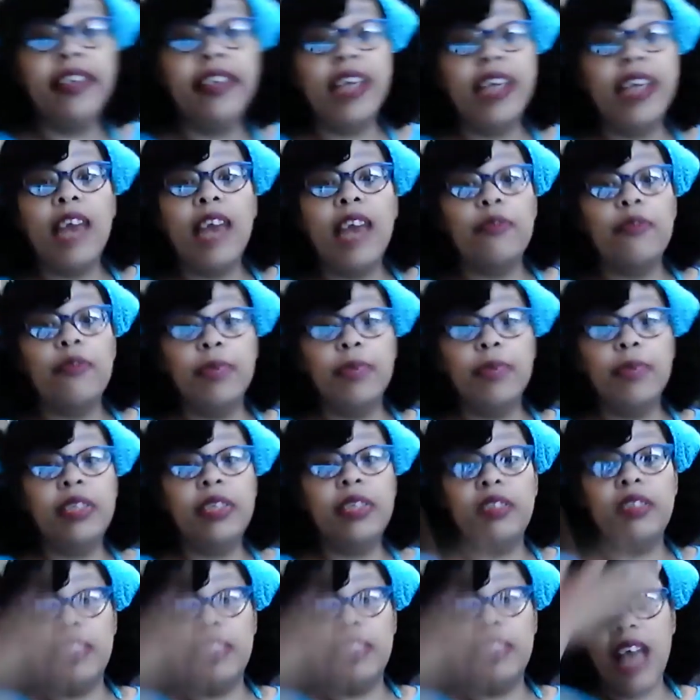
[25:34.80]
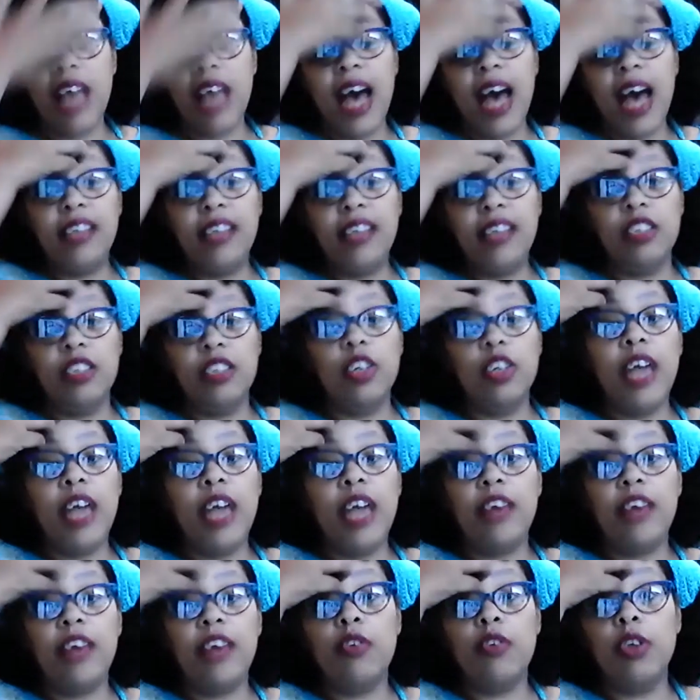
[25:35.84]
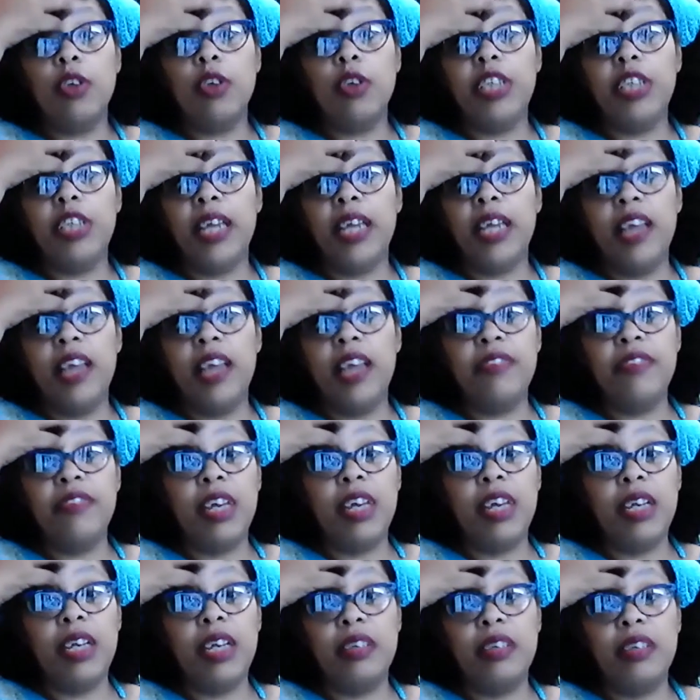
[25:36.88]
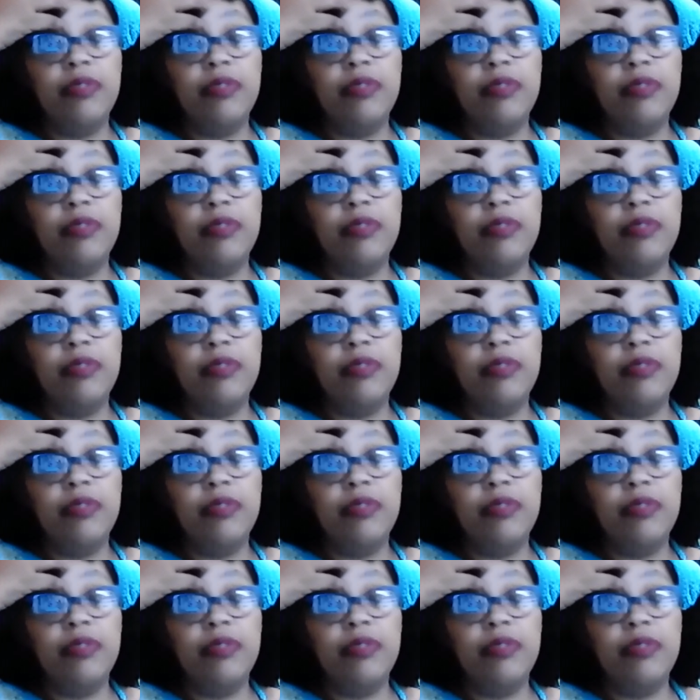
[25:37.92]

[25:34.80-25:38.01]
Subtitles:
game for me to decide to learn how to crochet left-handed.